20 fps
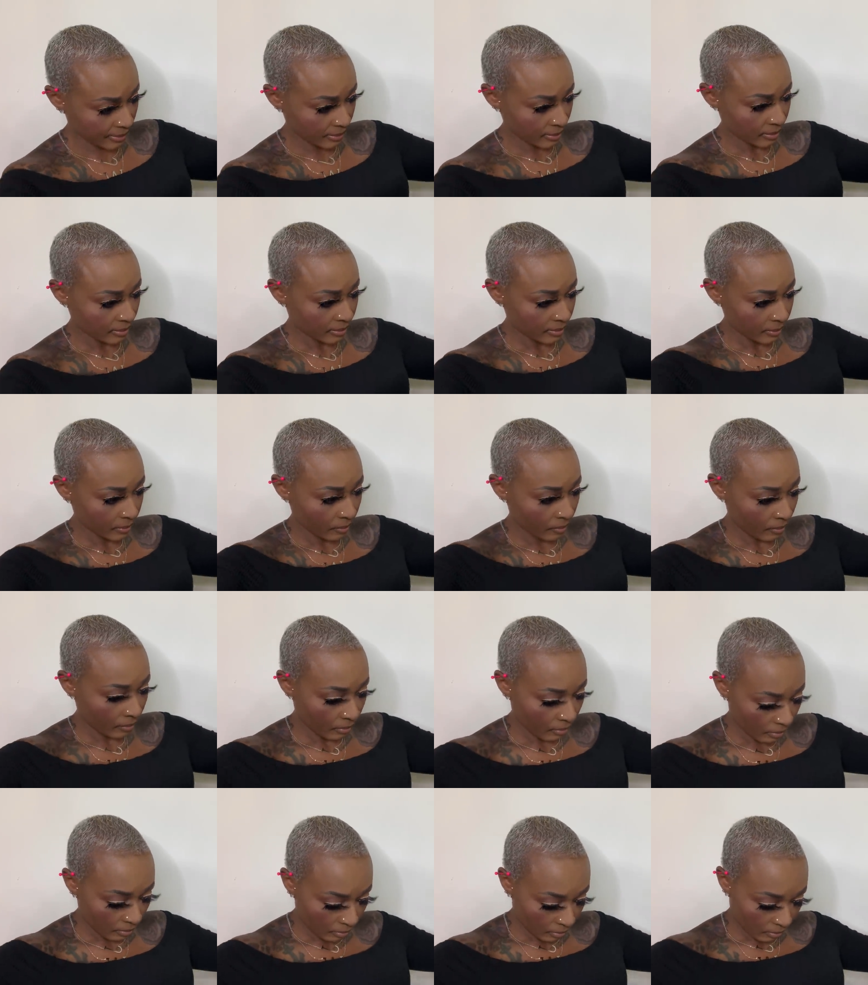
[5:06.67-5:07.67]

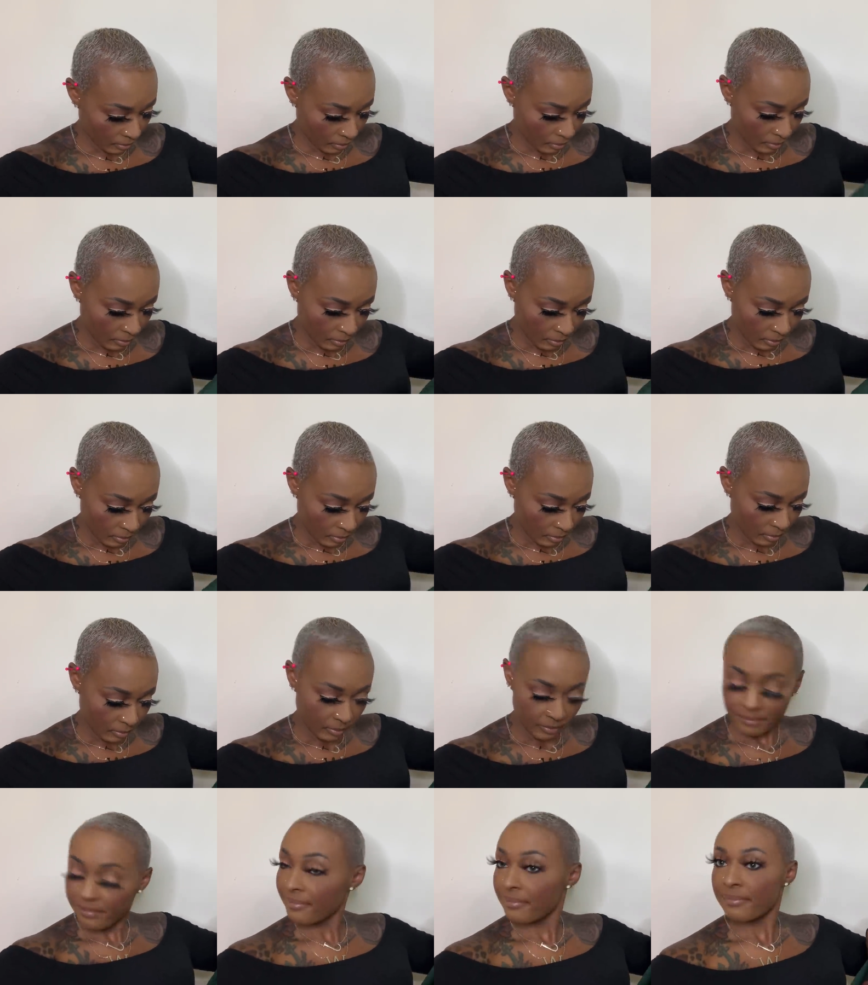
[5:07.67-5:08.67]

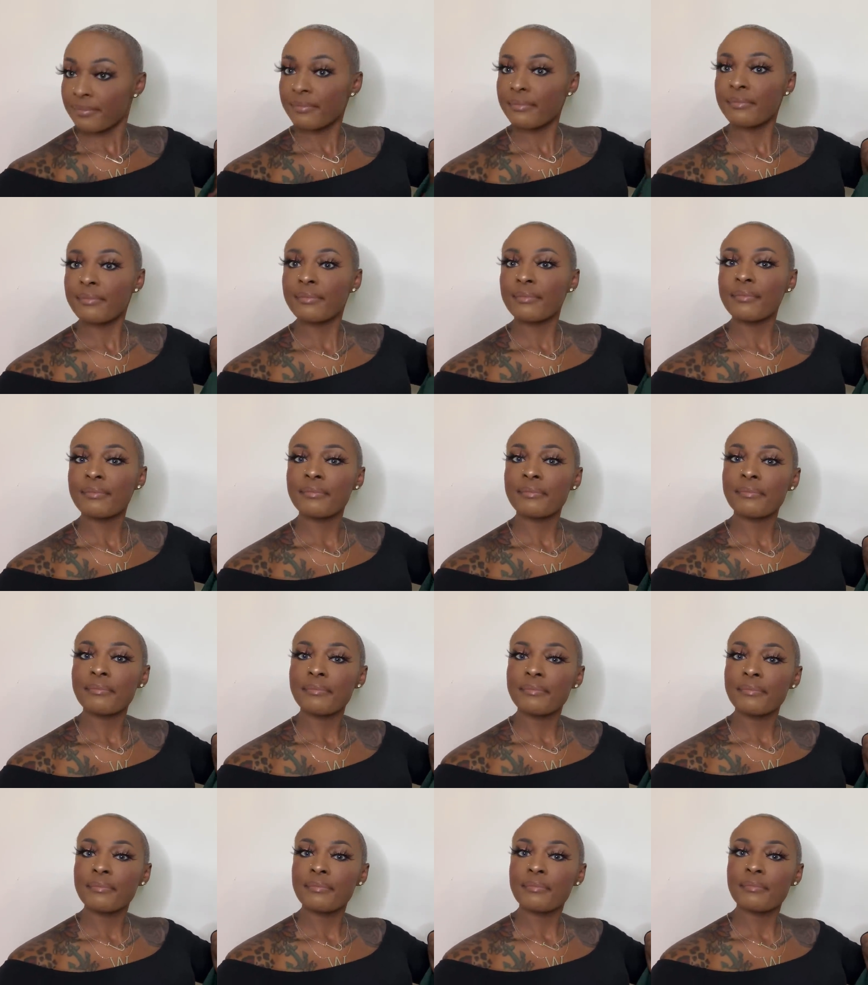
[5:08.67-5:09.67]

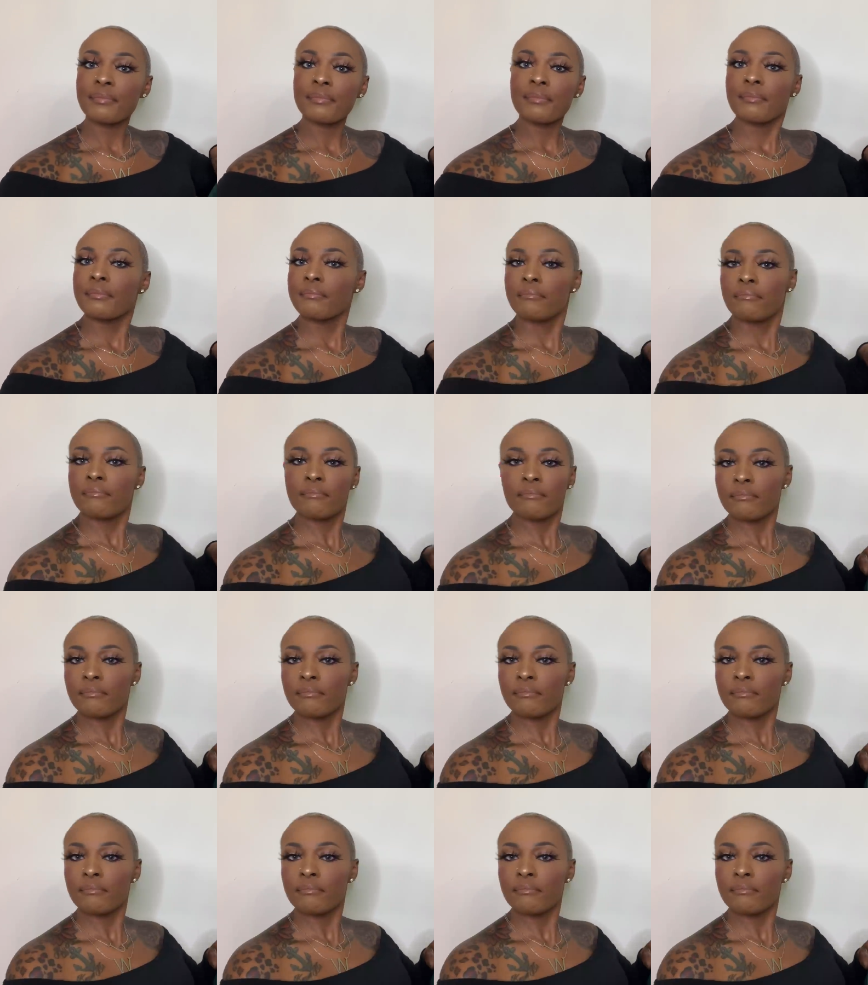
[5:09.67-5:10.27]
Nothing is said.